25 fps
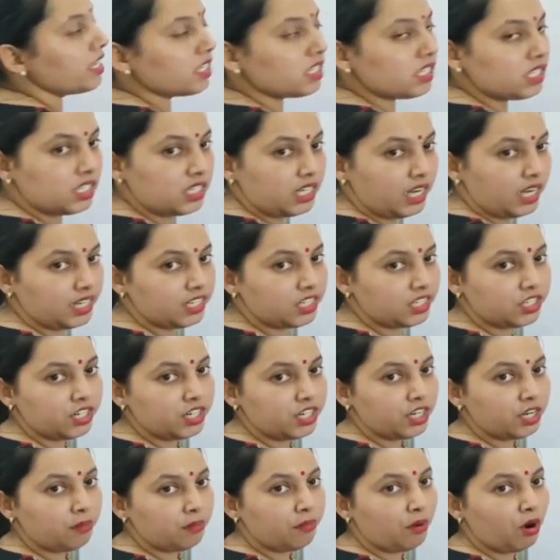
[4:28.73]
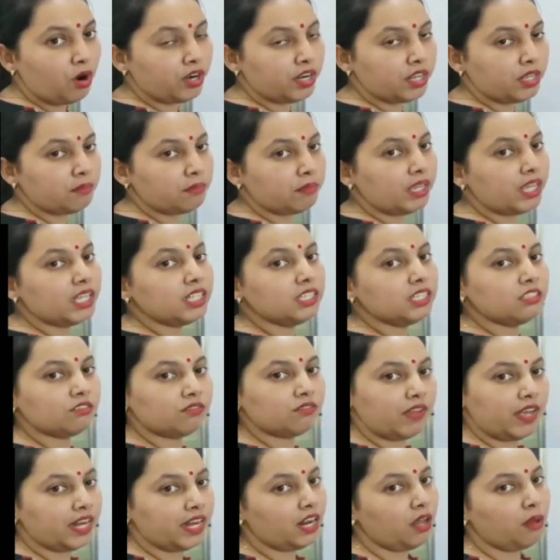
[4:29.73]
Stationary body means
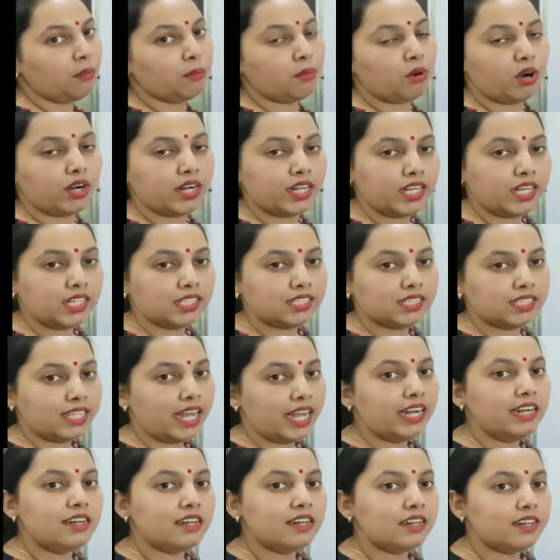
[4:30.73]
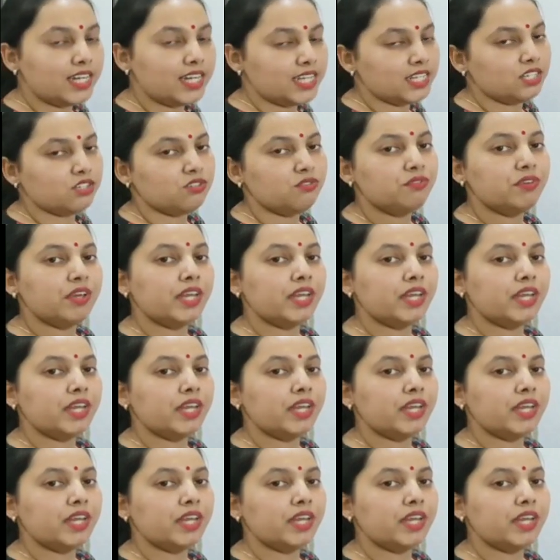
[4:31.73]
when a body is at rest.